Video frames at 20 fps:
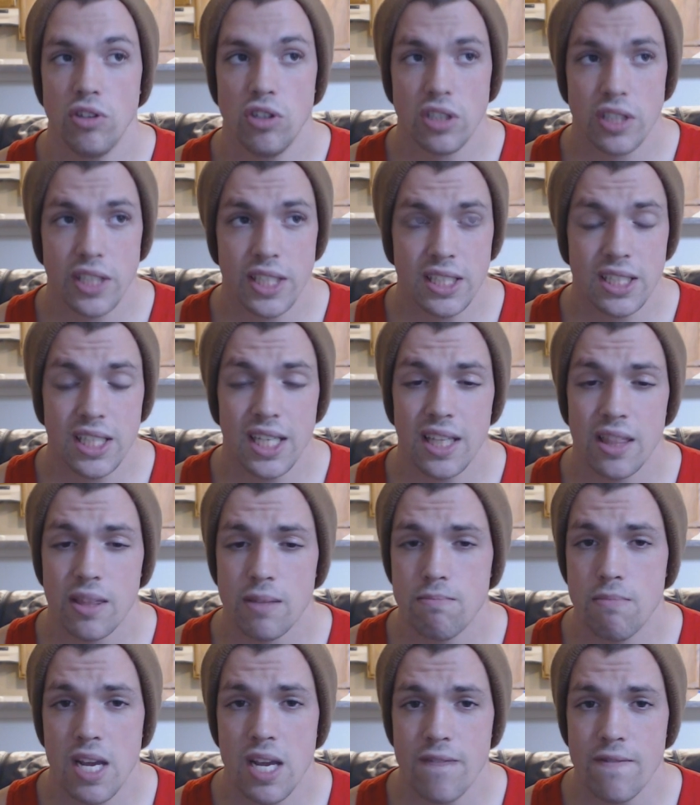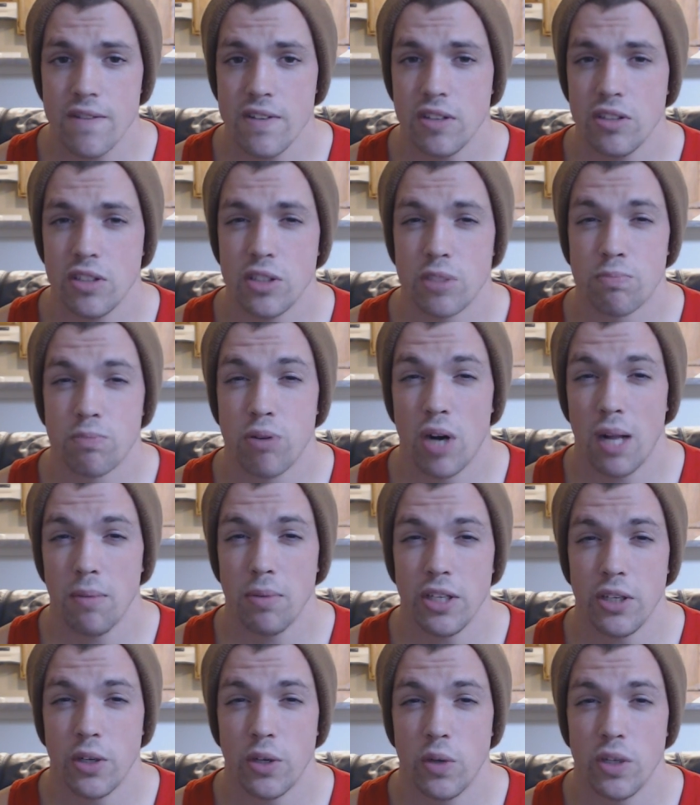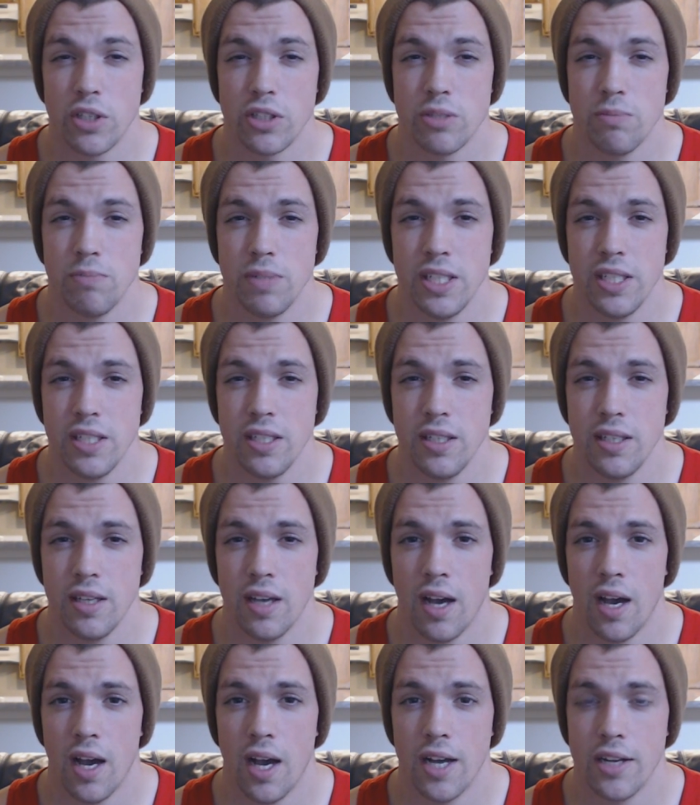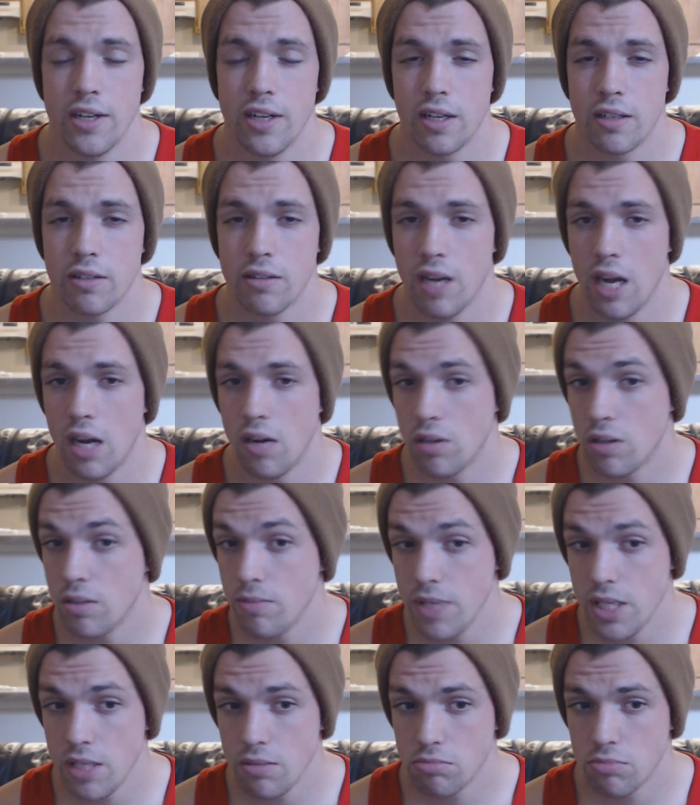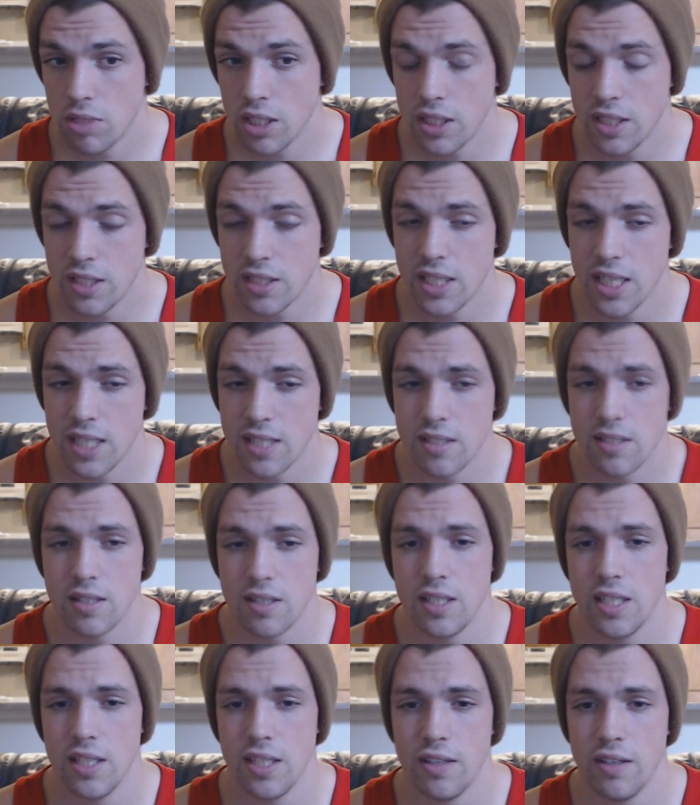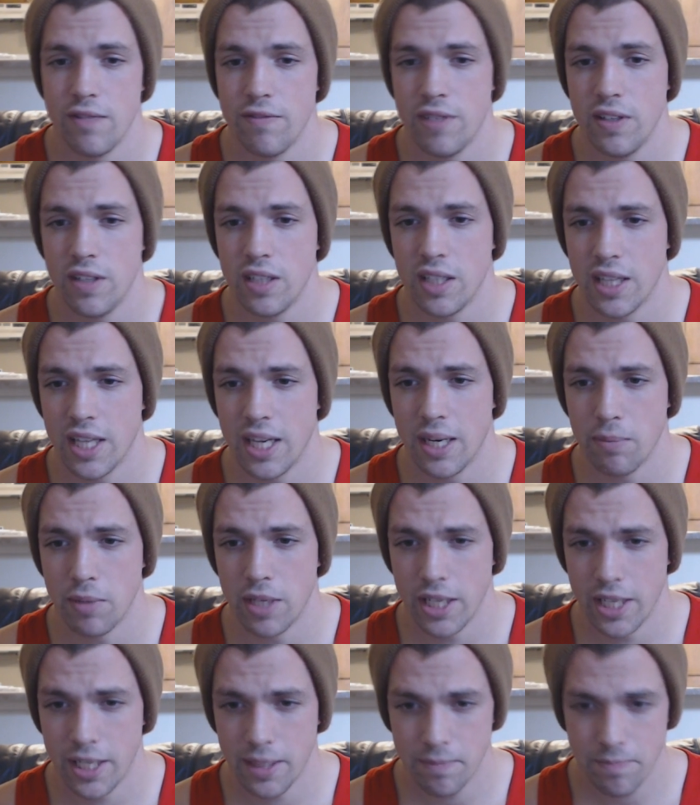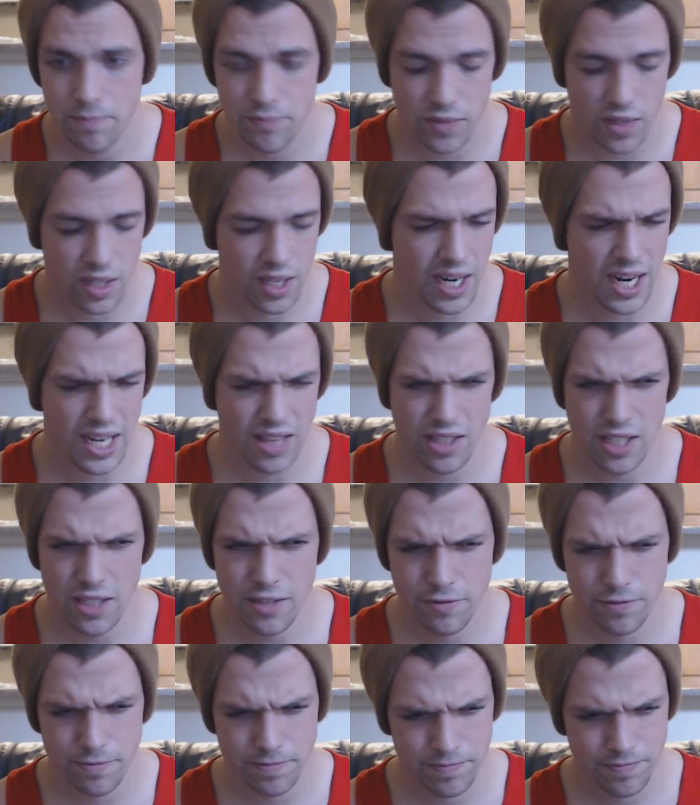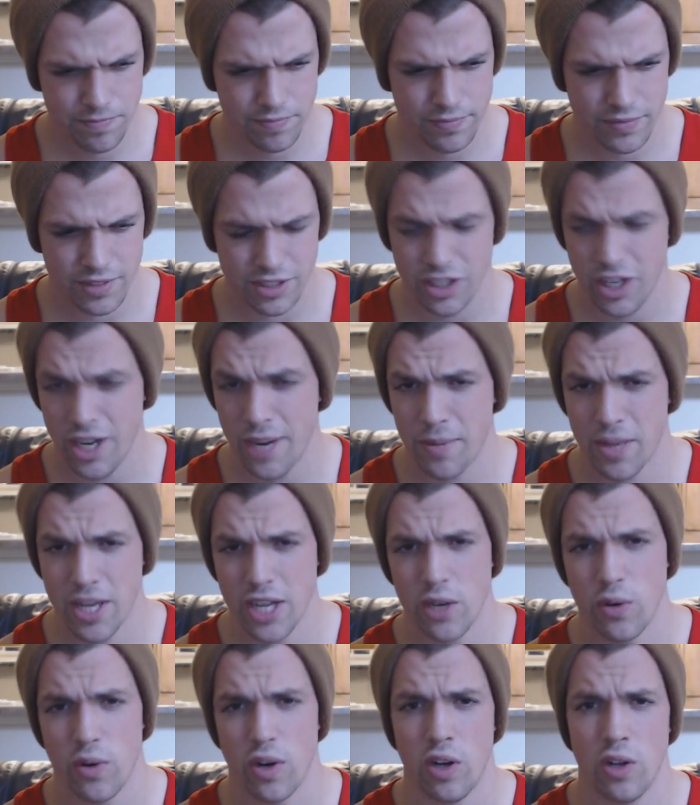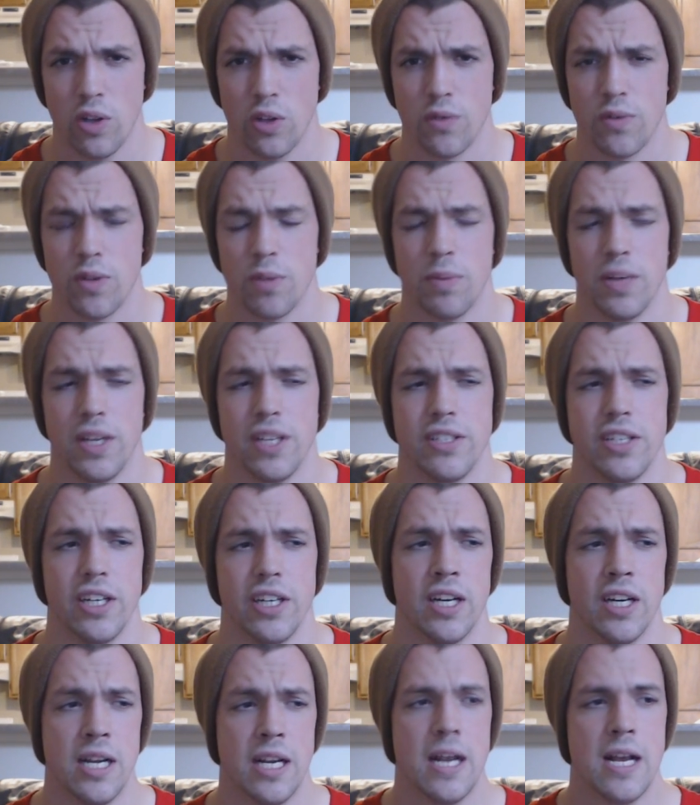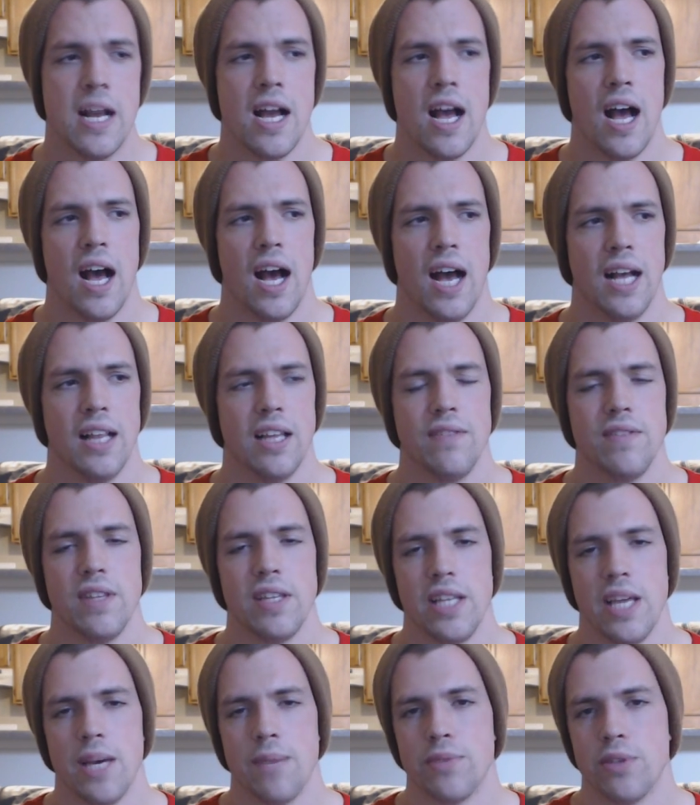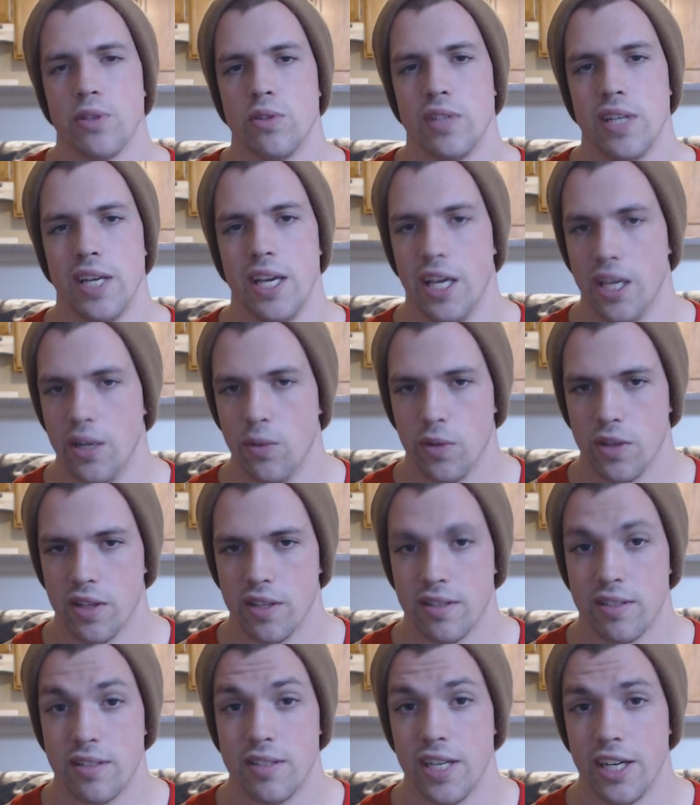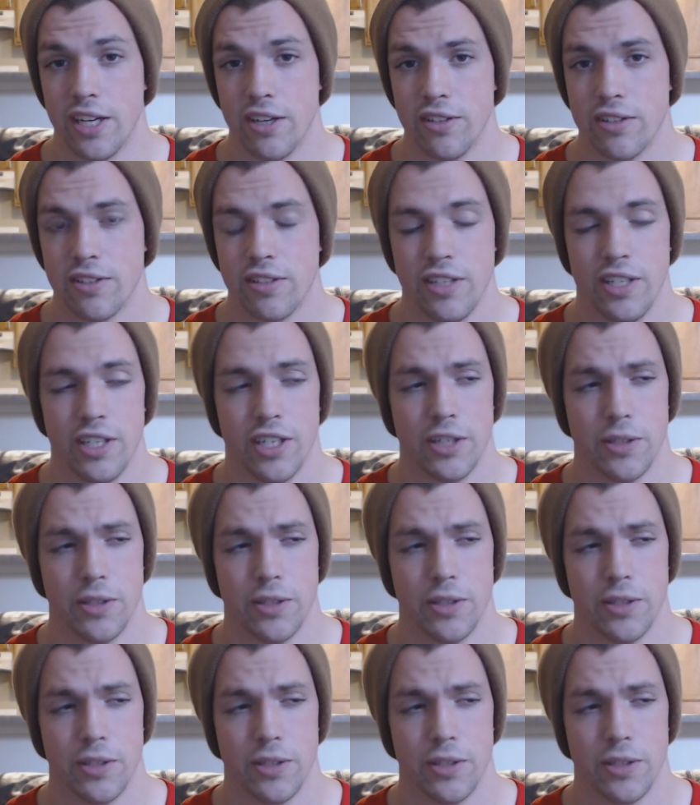looking like the main villain is probably going to be Dr. Alchemy. At least that's the feeling that I'm getting. And sorry, I'm kind of going all over the place here. I love that the episodes end with the stingers. They